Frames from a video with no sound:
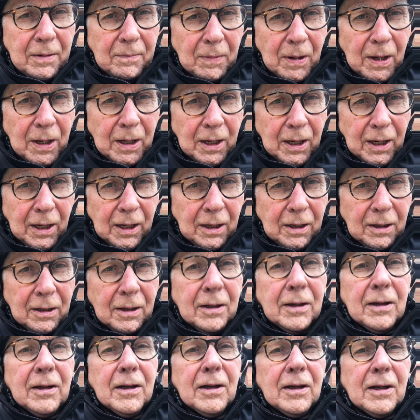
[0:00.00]
money
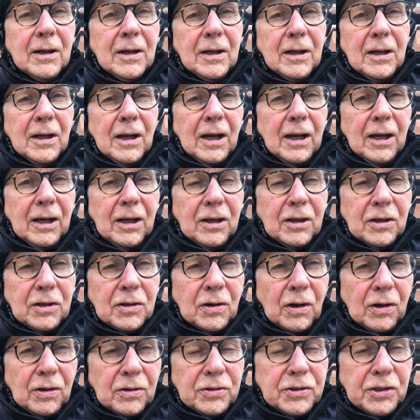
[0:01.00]

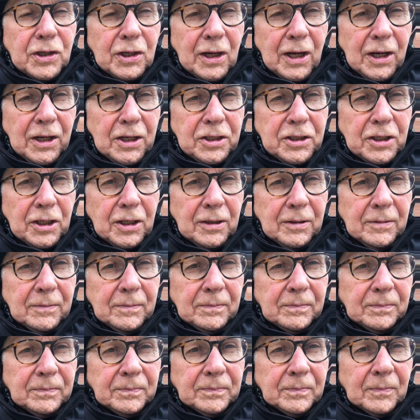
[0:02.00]
controls the nation.
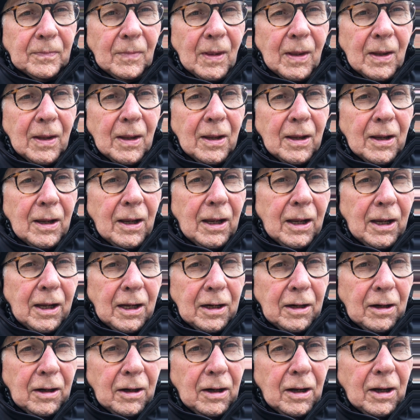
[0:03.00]

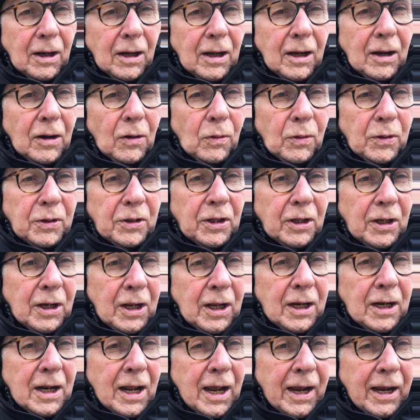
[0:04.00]
And with the
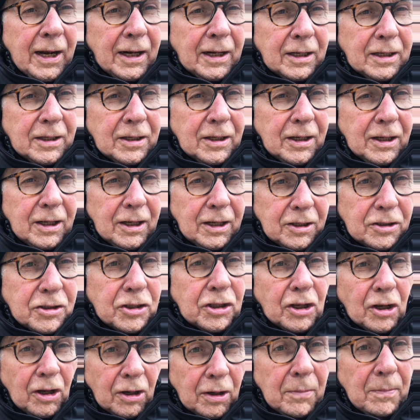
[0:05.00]
NEAT Act, it's
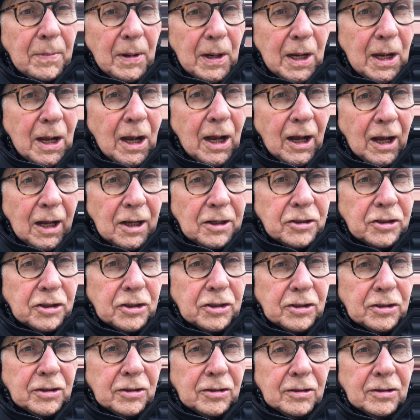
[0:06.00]
going to be
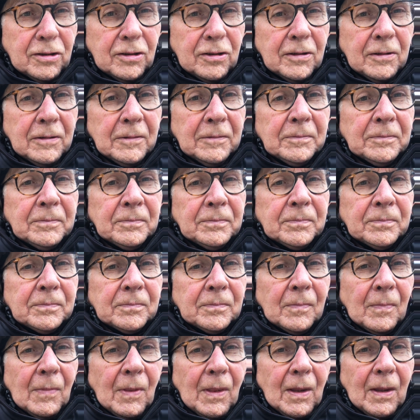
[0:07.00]
us.
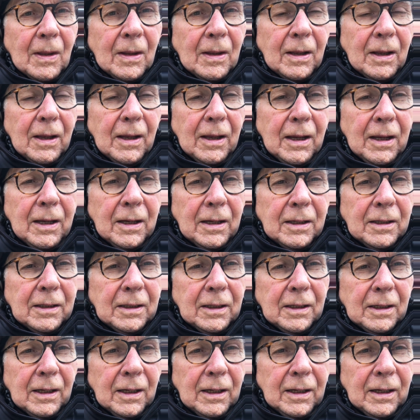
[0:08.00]
And